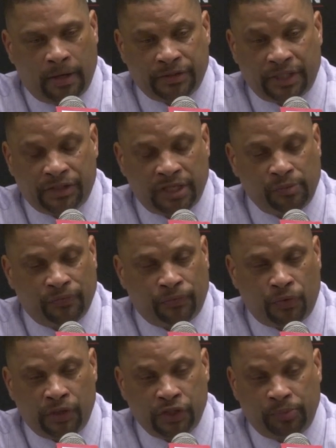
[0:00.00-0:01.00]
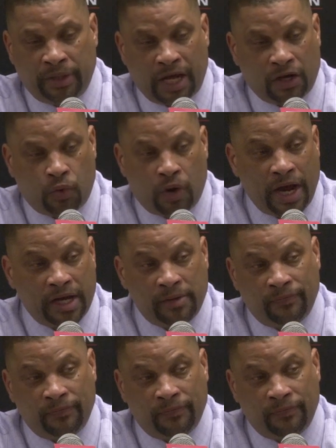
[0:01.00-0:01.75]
As I said before, he's been our quiet